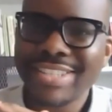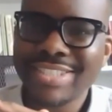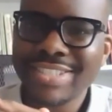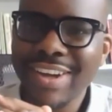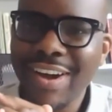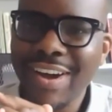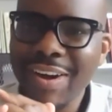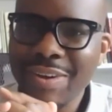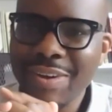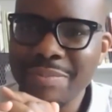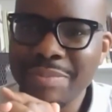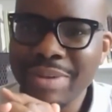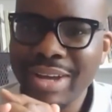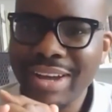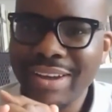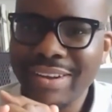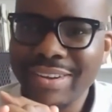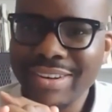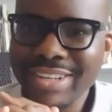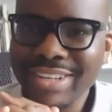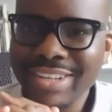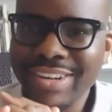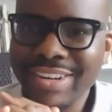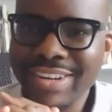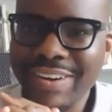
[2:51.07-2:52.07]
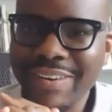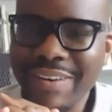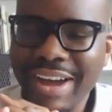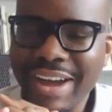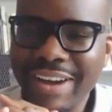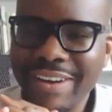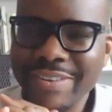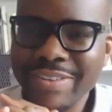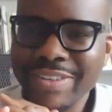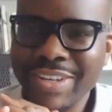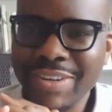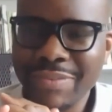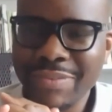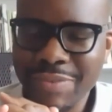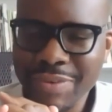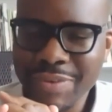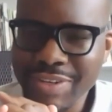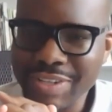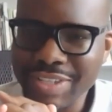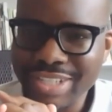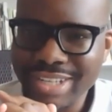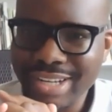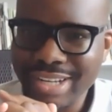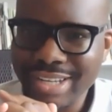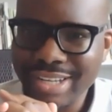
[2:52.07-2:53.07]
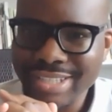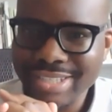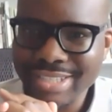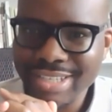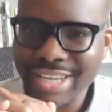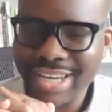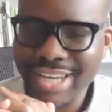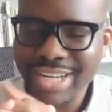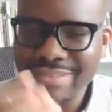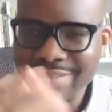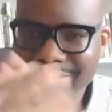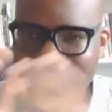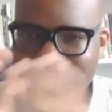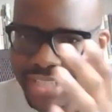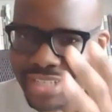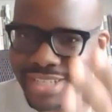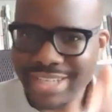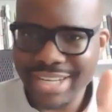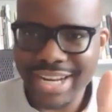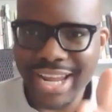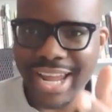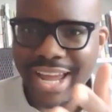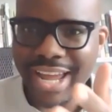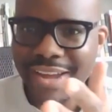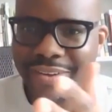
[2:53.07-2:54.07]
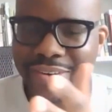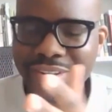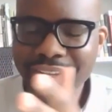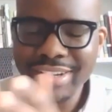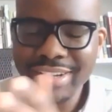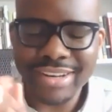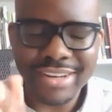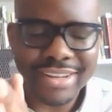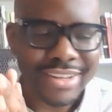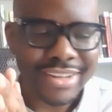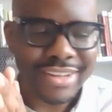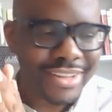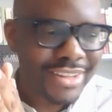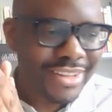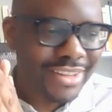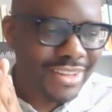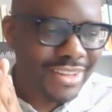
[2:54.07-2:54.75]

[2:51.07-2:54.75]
talk about you know how difficult it is to kind of sit down and